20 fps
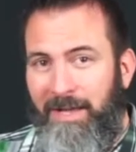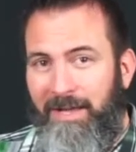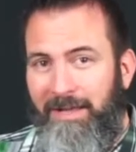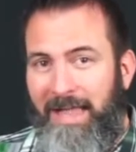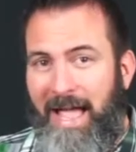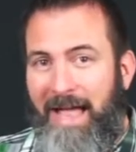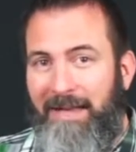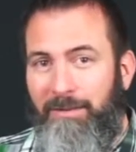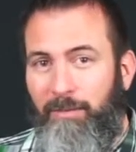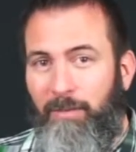
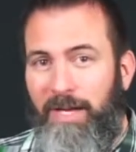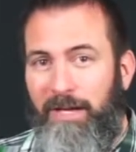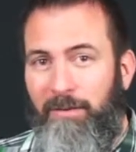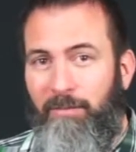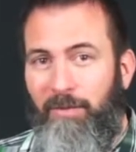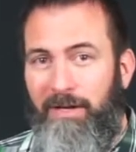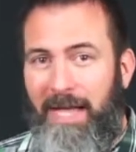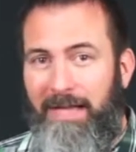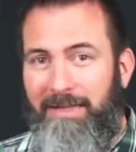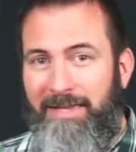Last week,
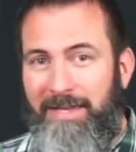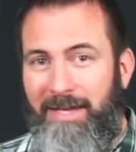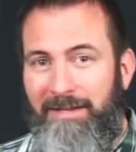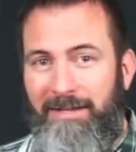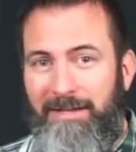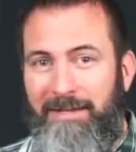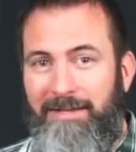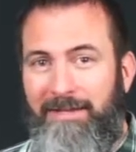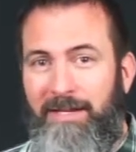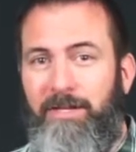when at the end of
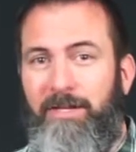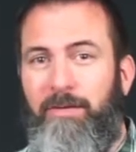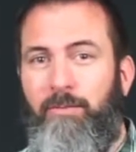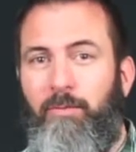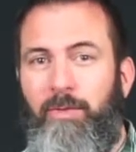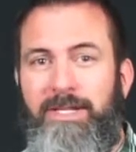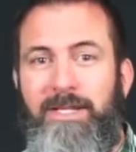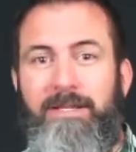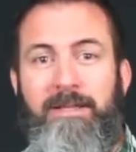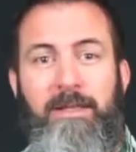the session,
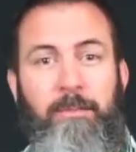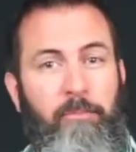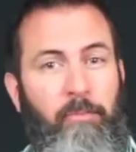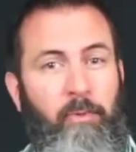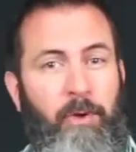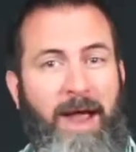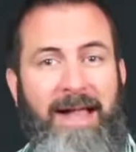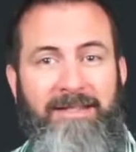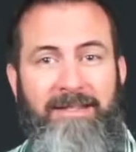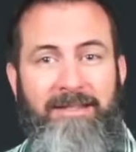we did the
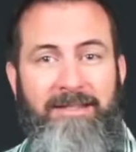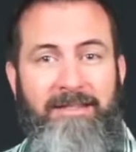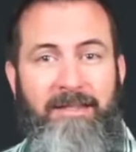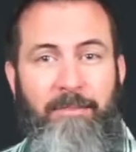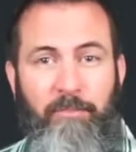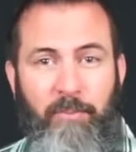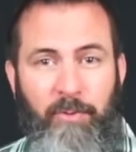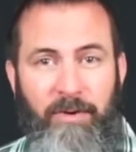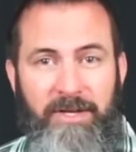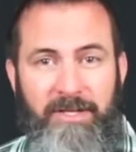practice the
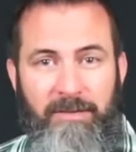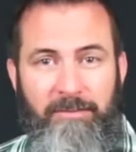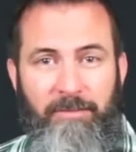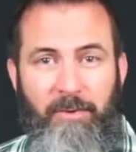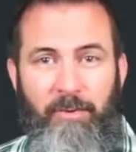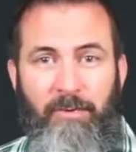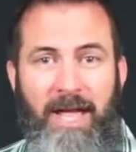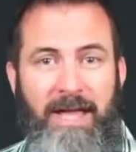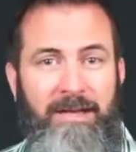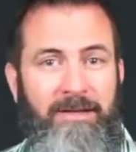
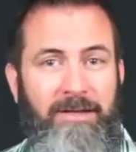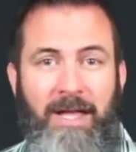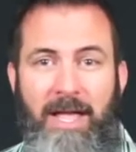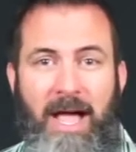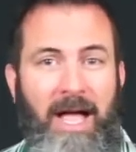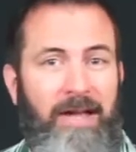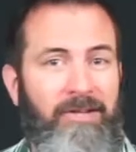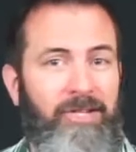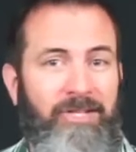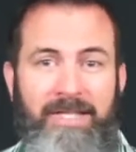principle, and
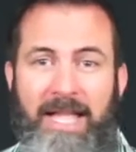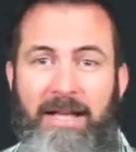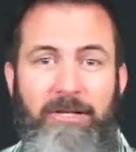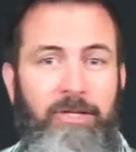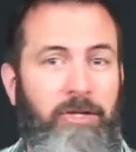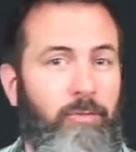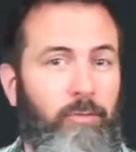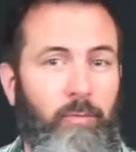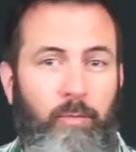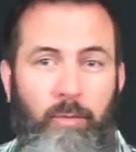I just had
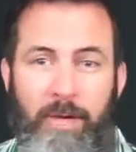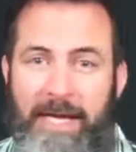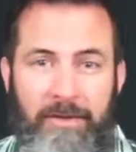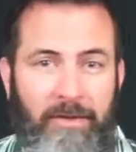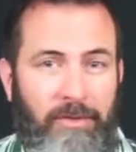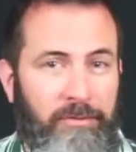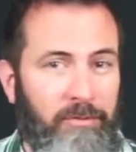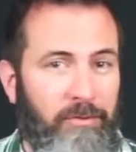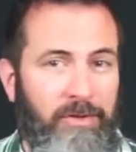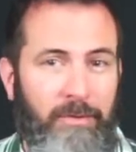you read
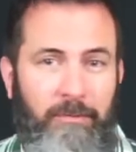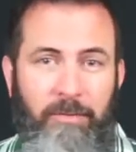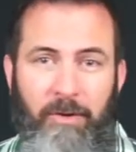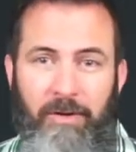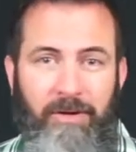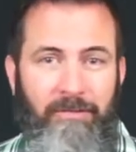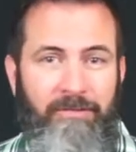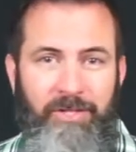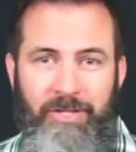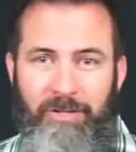through the book
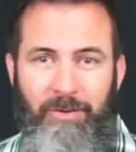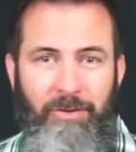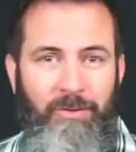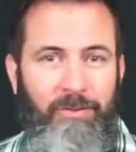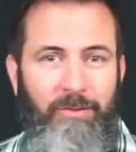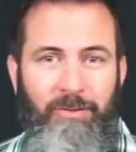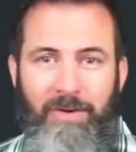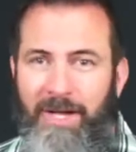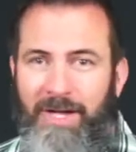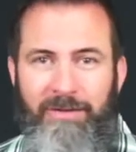of
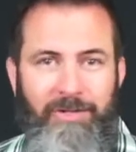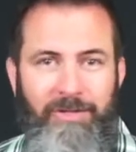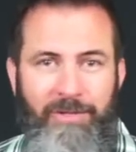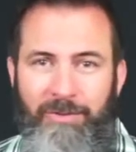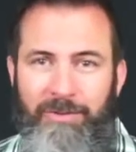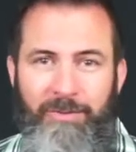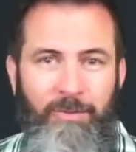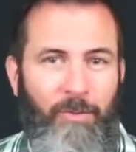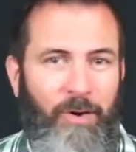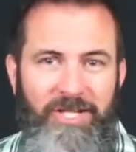Jude.
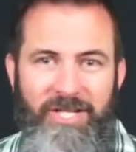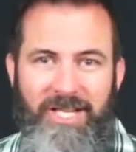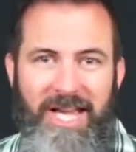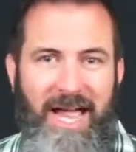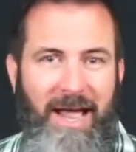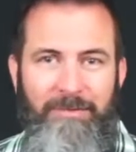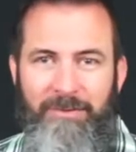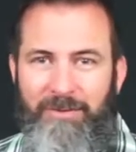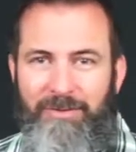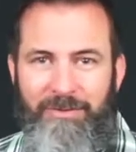Jude's one
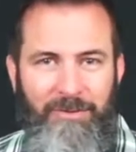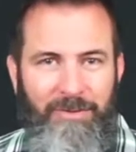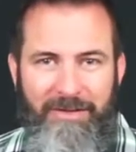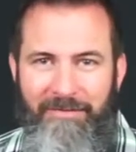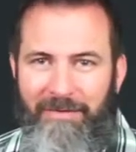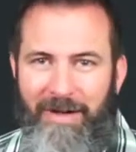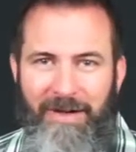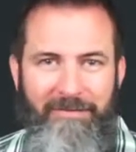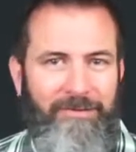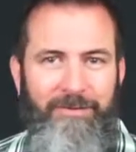chapter,
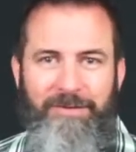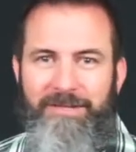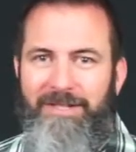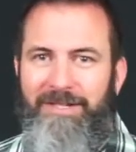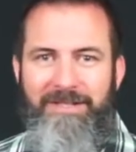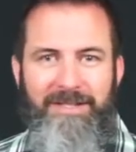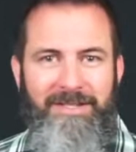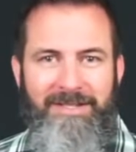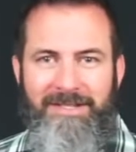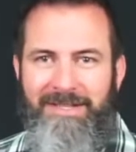25
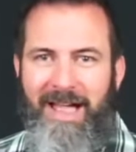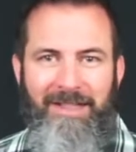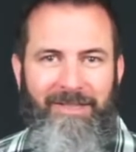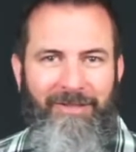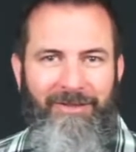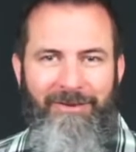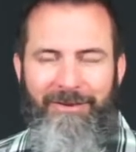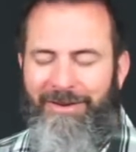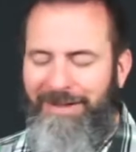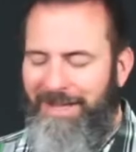verses. It's not
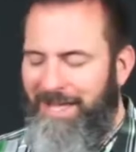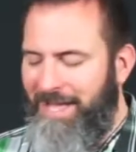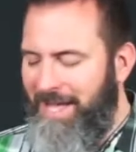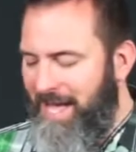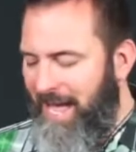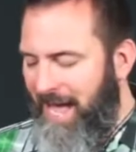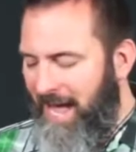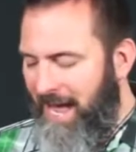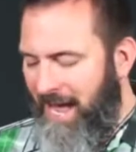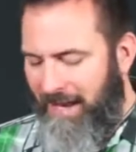long,
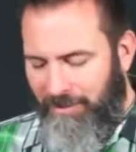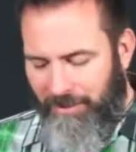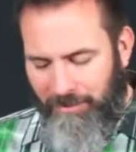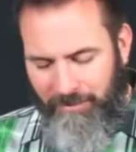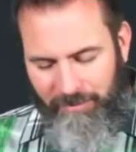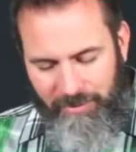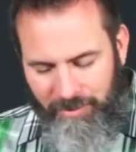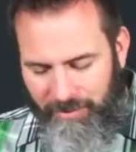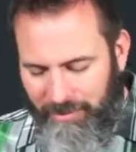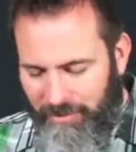and you
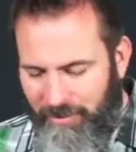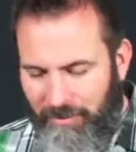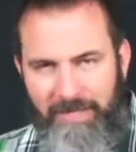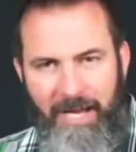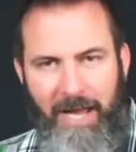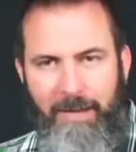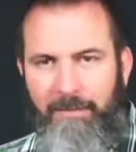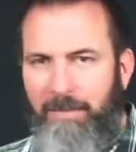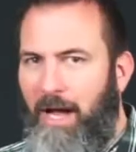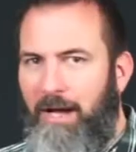just took
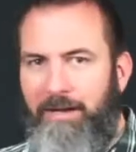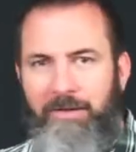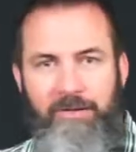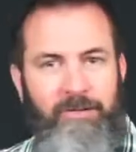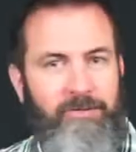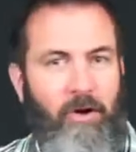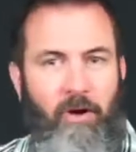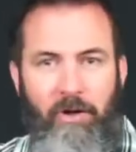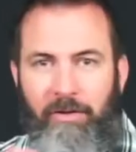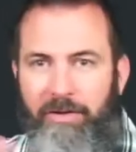time.
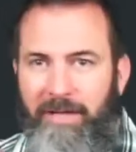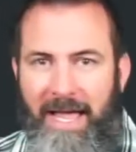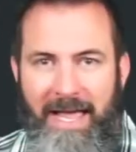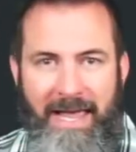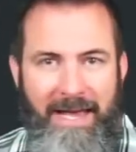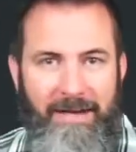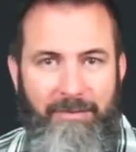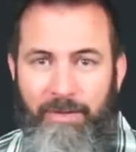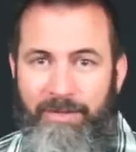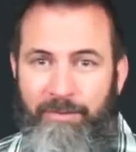All I
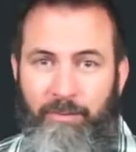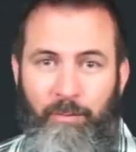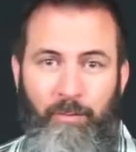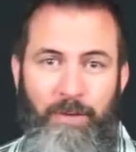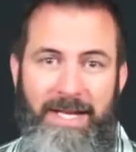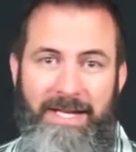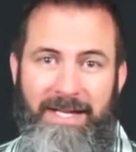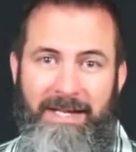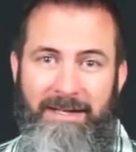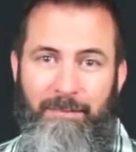had was
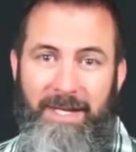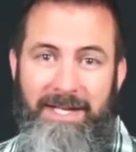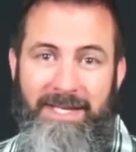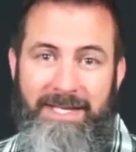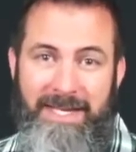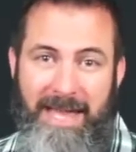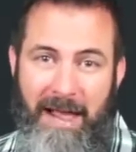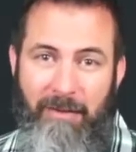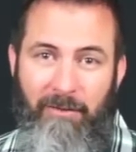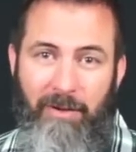read it. But
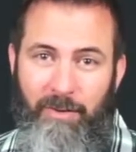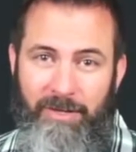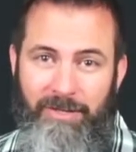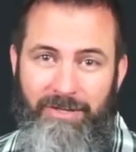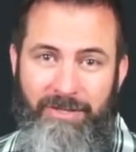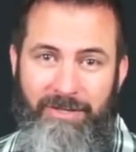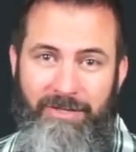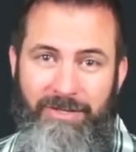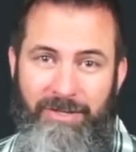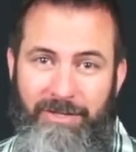now I
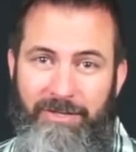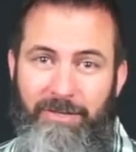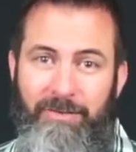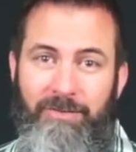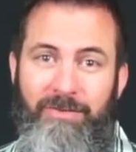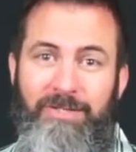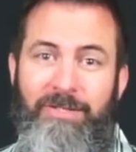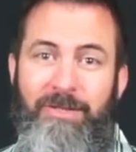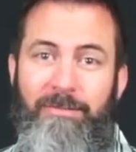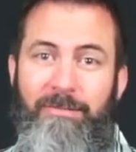want you to do
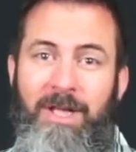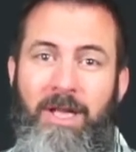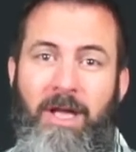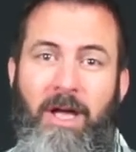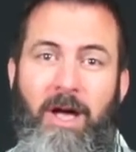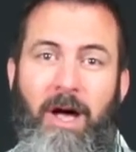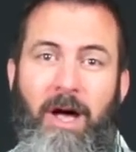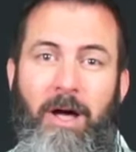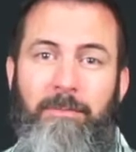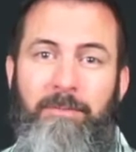some
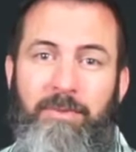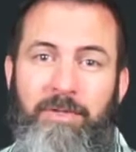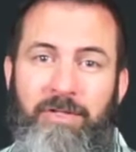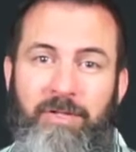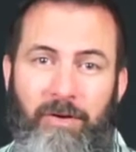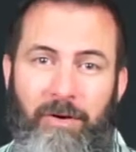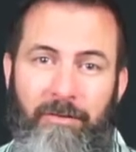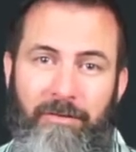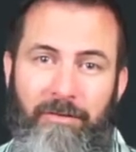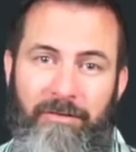
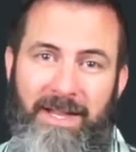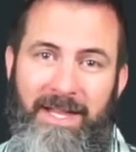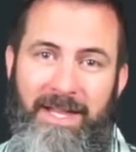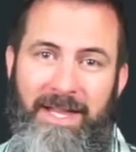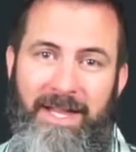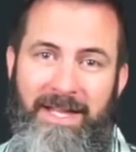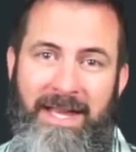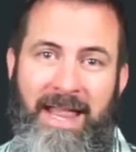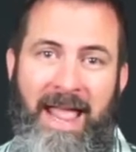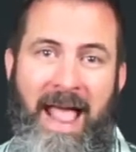observing
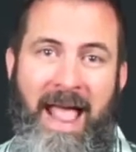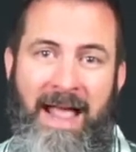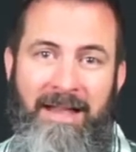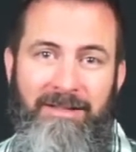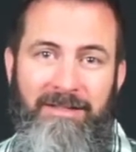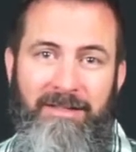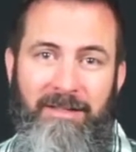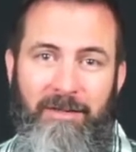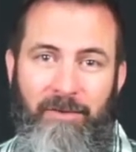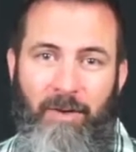and
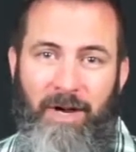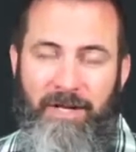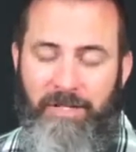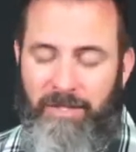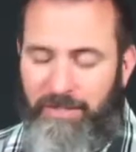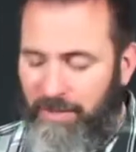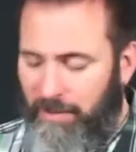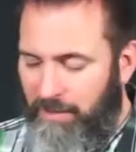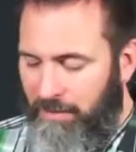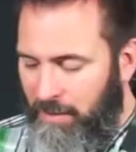ask the
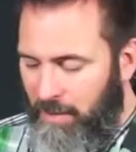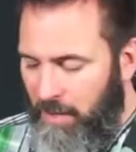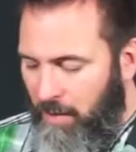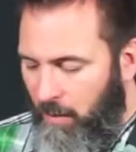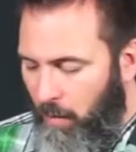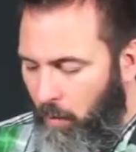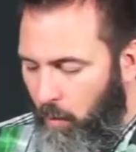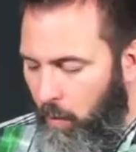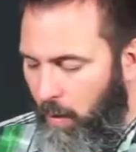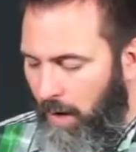question,
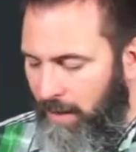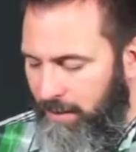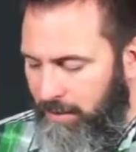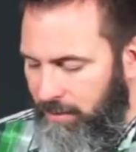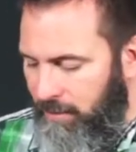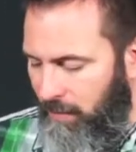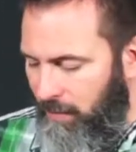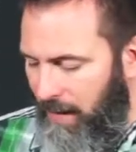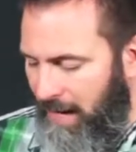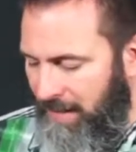what
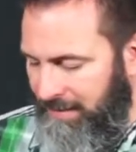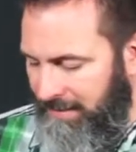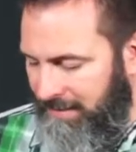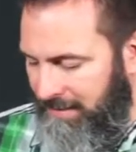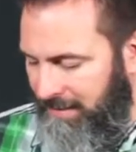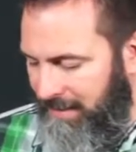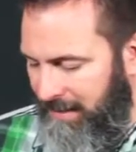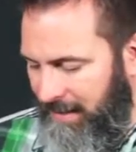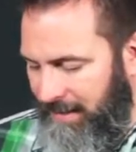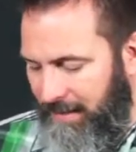do I
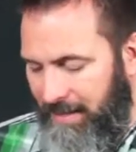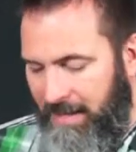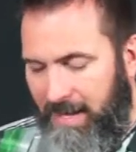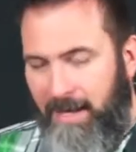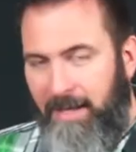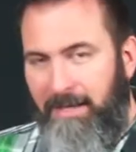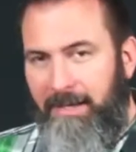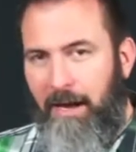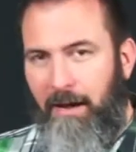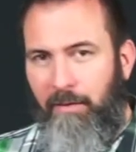see?
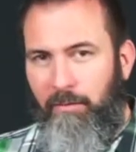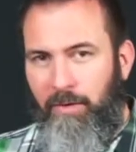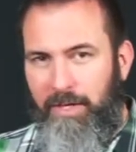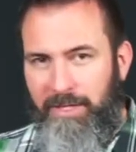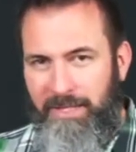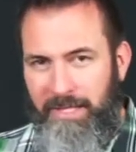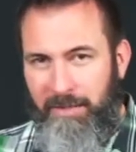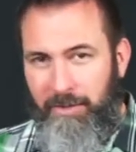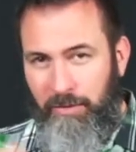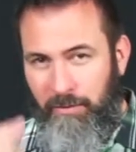Now, I want
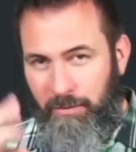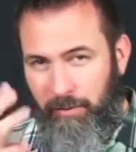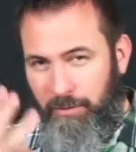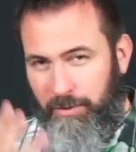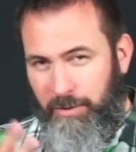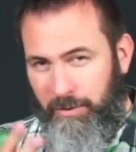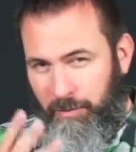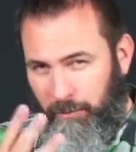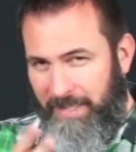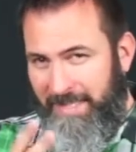to teach you
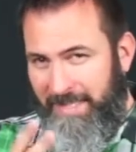there's three